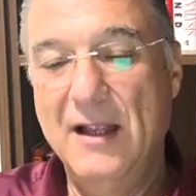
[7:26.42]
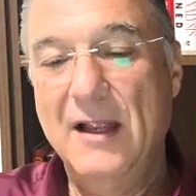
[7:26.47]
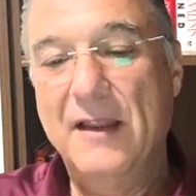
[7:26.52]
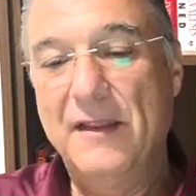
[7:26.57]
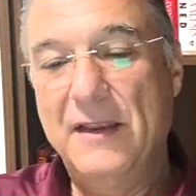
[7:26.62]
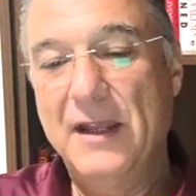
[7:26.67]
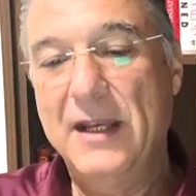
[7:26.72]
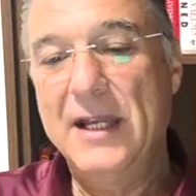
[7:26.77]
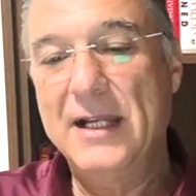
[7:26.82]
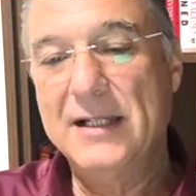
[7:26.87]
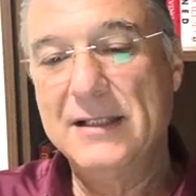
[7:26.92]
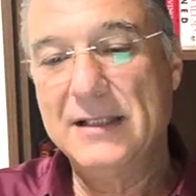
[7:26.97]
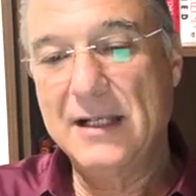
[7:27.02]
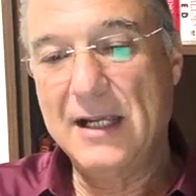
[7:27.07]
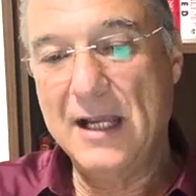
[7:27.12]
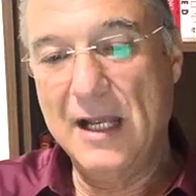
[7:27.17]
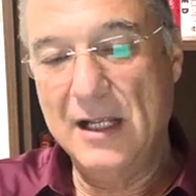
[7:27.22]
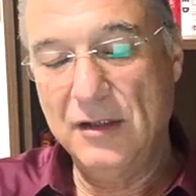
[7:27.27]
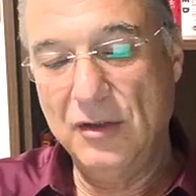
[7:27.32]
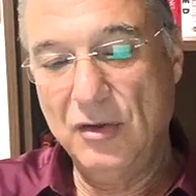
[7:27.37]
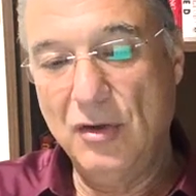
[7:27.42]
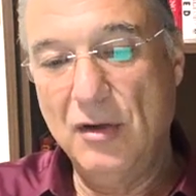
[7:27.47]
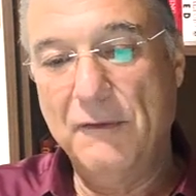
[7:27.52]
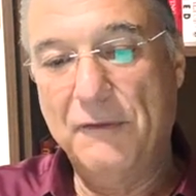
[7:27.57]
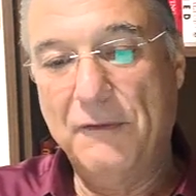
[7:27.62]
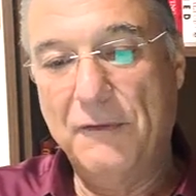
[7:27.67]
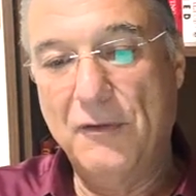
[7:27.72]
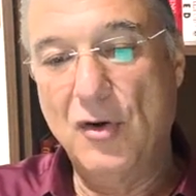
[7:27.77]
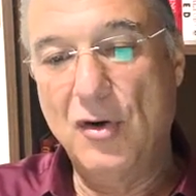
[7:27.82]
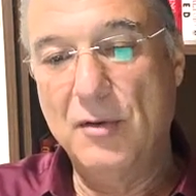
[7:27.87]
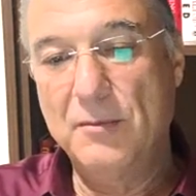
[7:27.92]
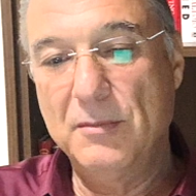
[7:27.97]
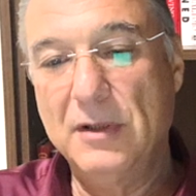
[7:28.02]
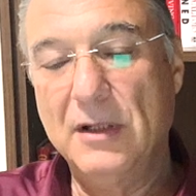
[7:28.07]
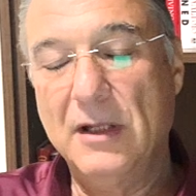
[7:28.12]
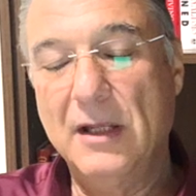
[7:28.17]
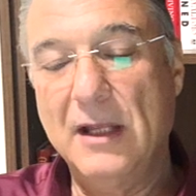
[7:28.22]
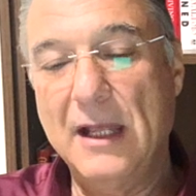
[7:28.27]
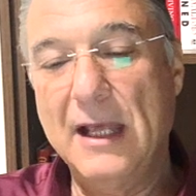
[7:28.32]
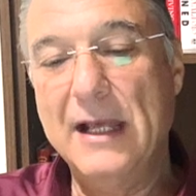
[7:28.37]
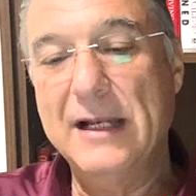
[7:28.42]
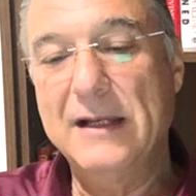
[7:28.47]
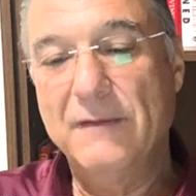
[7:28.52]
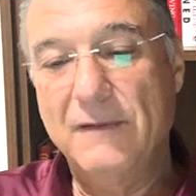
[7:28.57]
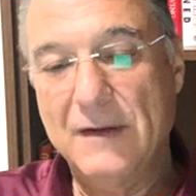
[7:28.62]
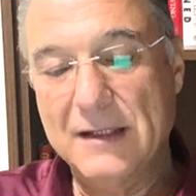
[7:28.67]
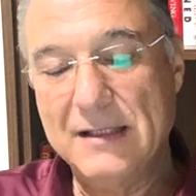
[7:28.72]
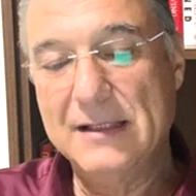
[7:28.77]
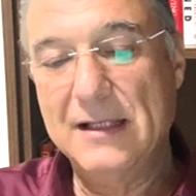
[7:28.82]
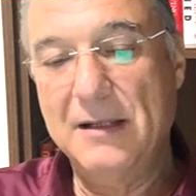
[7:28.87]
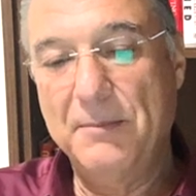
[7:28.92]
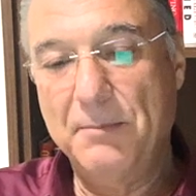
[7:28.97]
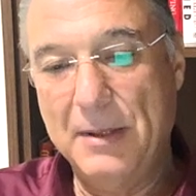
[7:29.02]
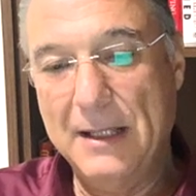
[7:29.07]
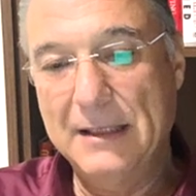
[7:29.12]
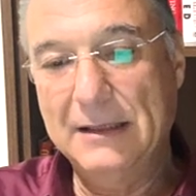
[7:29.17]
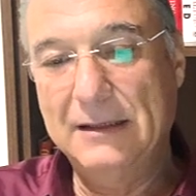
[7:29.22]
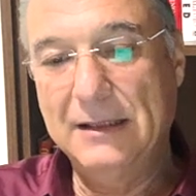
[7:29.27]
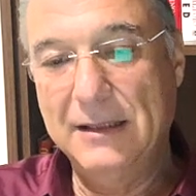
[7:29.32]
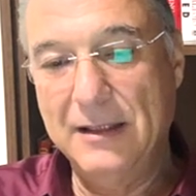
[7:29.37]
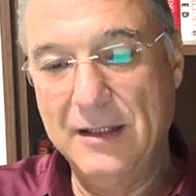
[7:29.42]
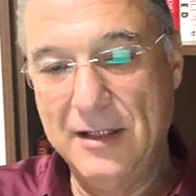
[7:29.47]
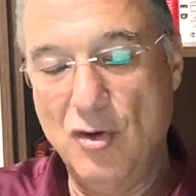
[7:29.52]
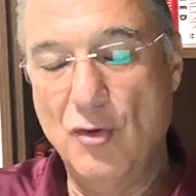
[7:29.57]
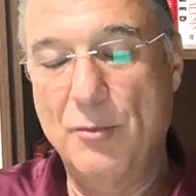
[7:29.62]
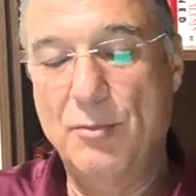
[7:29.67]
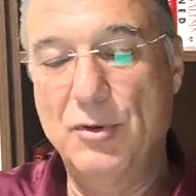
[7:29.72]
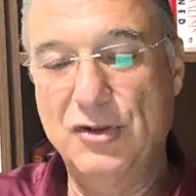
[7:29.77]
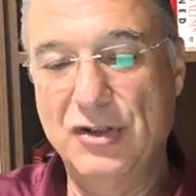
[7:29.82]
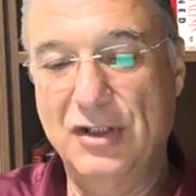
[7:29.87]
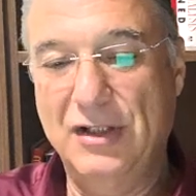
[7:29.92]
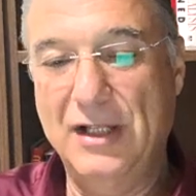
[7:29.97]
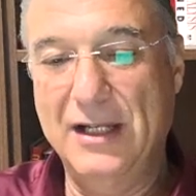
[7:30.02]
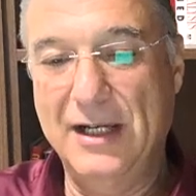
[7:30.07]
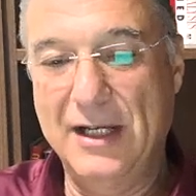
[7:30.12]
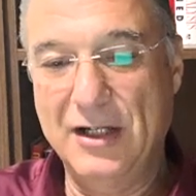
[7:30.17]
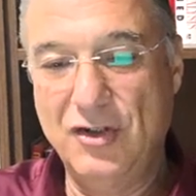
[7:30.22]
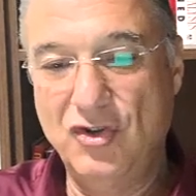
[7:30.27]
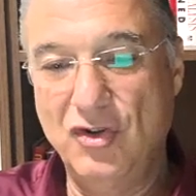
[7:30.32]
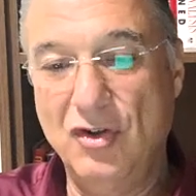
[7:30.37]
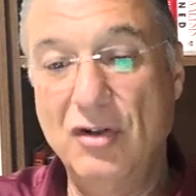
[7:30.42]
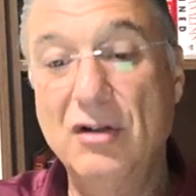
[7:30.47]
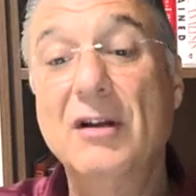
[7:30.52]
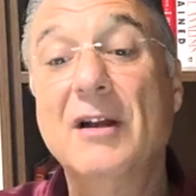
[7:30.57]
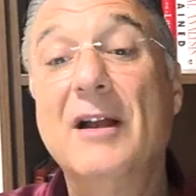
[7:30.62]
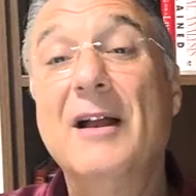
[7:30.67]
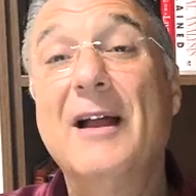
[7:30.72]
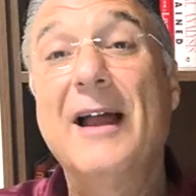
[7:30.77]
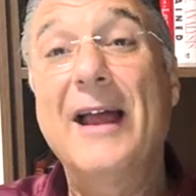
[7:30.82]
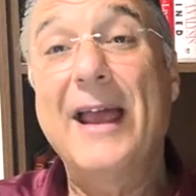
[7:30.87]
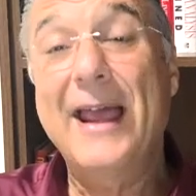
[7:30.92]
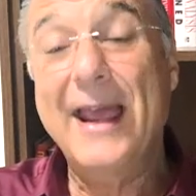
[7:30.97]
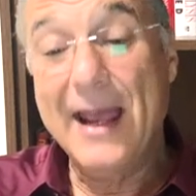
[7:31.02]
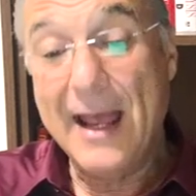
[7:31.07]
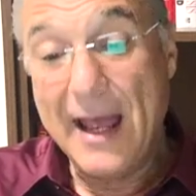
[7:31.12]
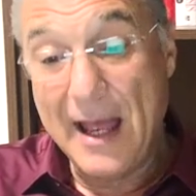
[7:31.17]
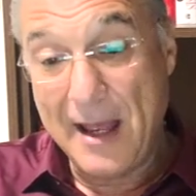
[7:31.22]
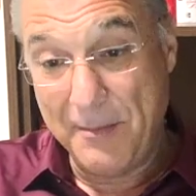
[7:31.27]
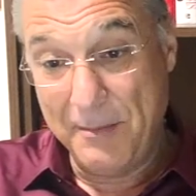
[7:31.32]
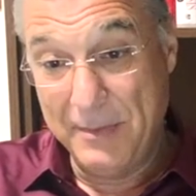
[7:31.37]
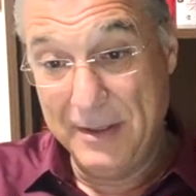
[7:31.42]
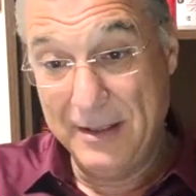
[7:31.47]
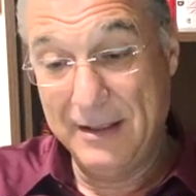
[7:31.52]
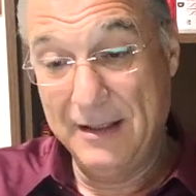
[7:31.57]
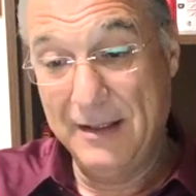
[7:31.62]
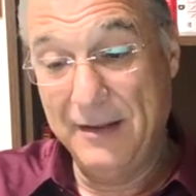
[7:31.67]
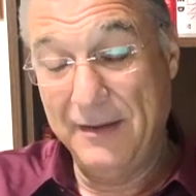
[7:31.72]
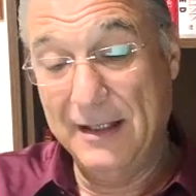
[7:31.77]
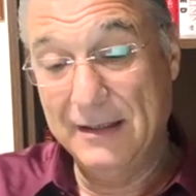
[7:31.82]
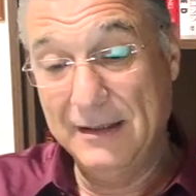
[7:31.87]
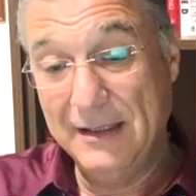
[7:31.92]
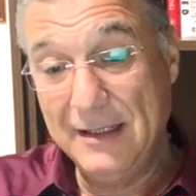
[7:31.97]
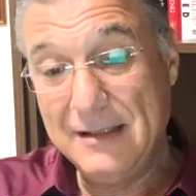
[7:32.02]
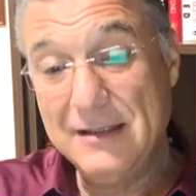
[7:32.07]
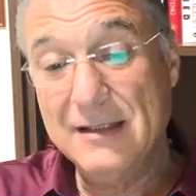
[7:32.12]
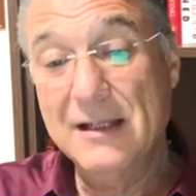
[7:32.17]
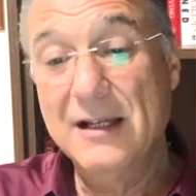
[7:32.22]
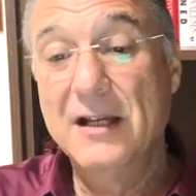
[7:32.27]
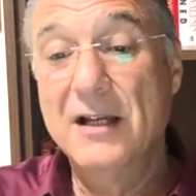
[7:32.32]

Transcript: the next candle formed a reversal pattern in the opposite direction, a hammer that is.